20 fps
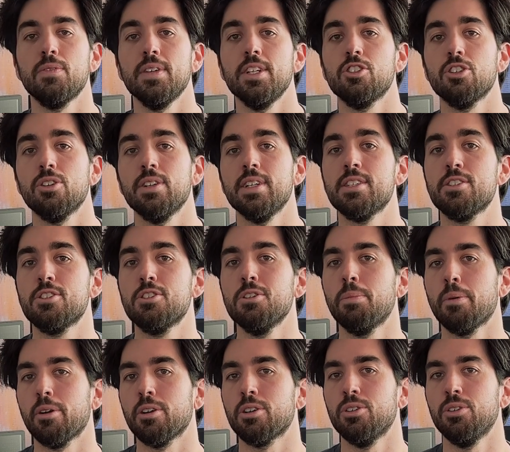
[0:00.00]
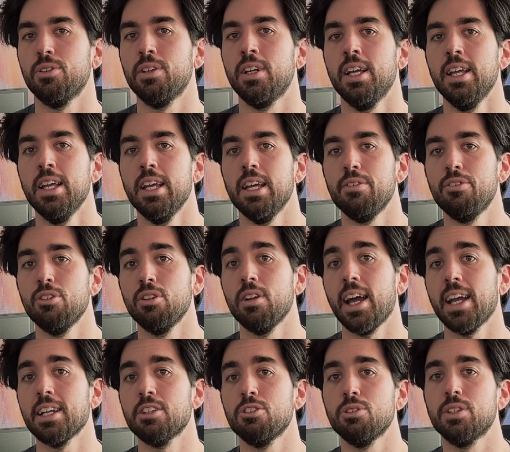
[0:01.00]
feature is super cool if you
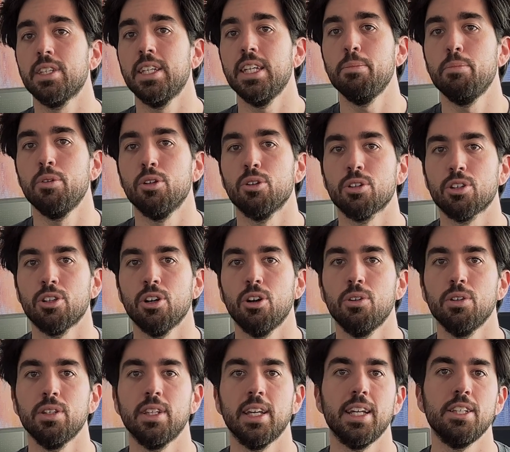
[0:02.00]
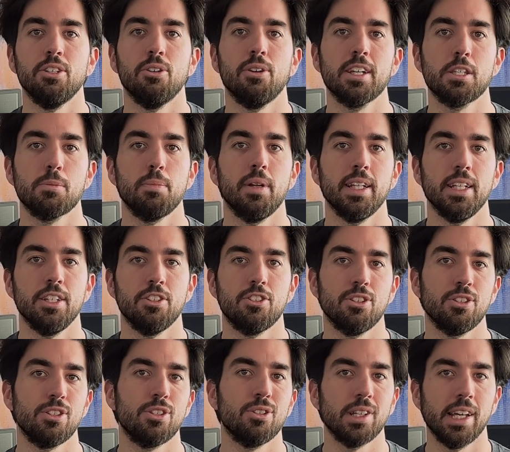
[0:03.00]
like to keep your code and your
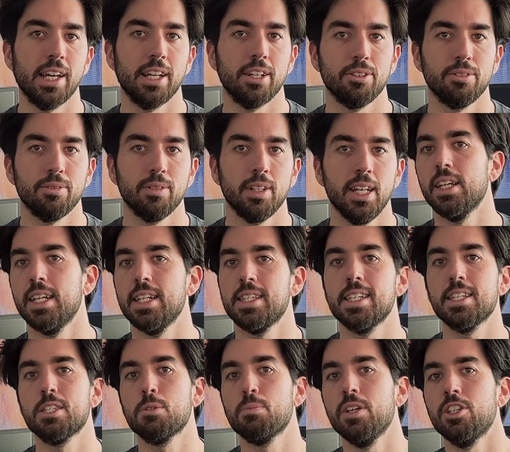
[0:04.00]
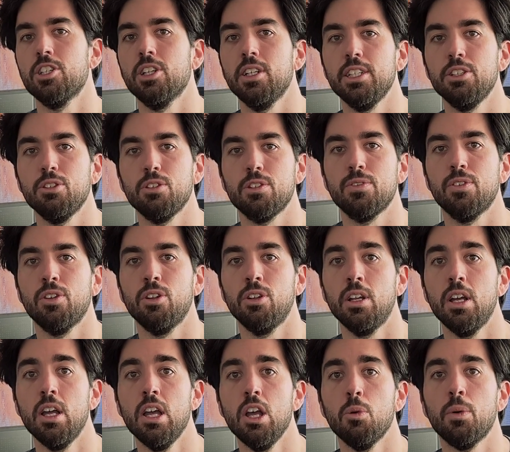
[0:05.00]
explanations together. It's especially
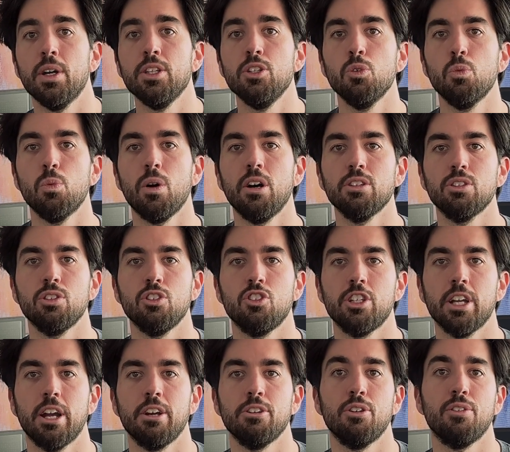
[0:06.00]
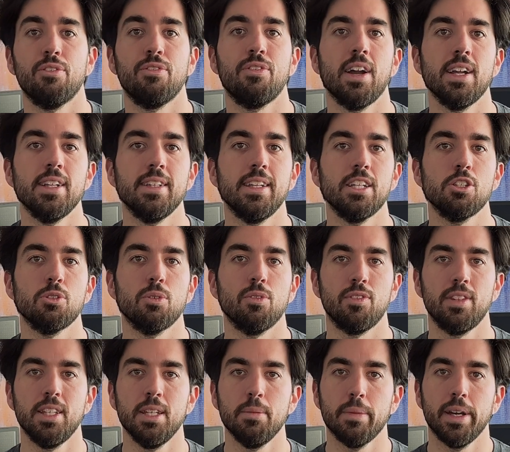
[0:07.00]
useful when you want to share your findings with
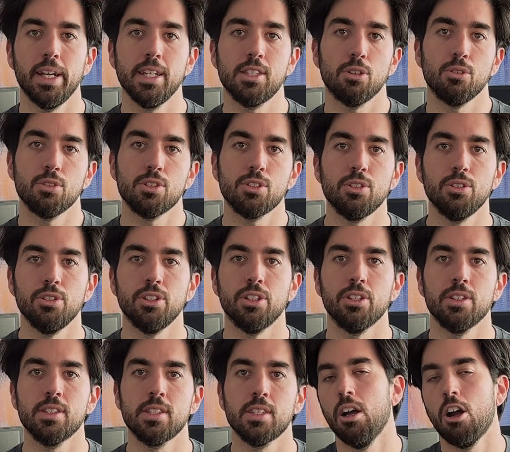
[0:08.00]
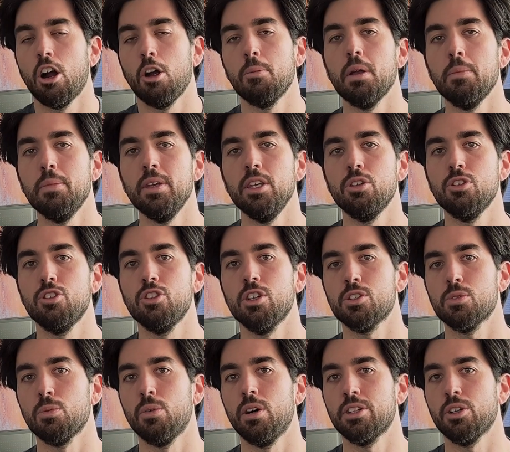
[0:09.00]
teammates or students, or maybe you
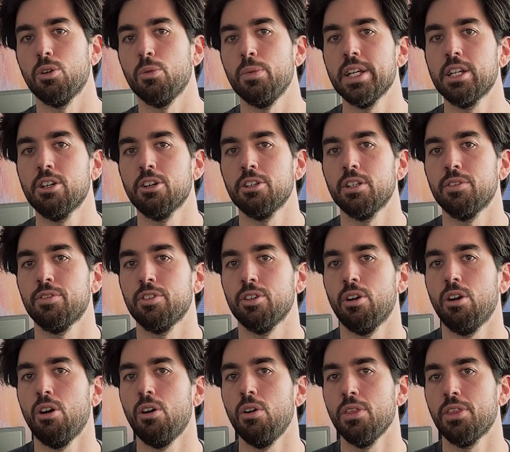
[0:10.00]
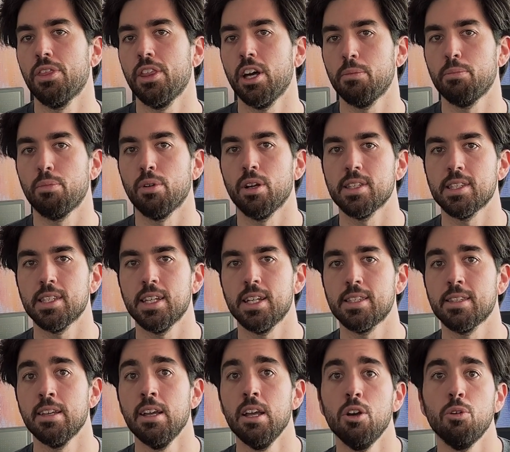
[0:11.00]
just want a record of your own thought
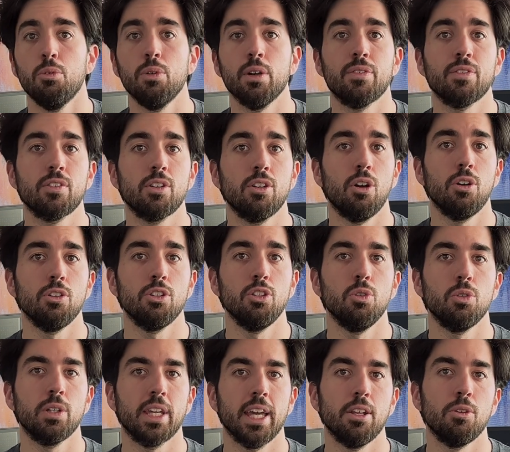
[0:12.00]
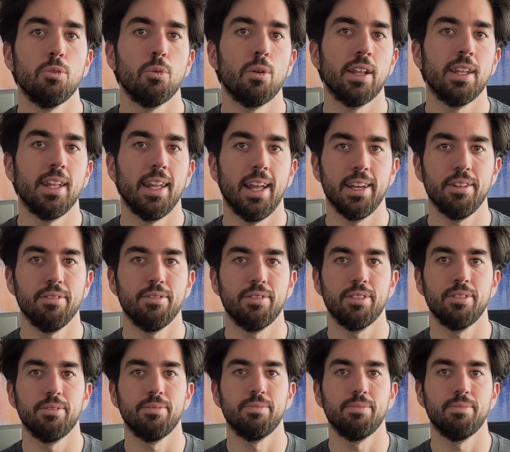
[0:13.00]
process with code you can run live.